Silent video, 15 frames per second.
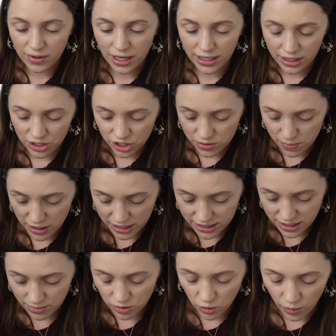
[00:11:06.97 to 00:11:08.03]
I can just mix
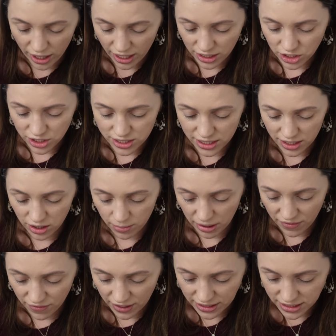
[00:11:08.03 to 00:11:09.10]
them the way I just did on my
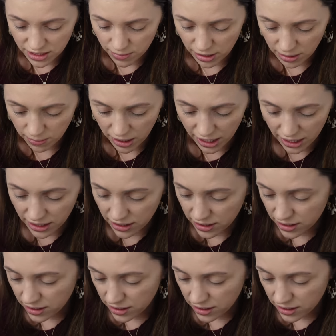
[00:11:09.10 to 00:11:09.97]
face to make my...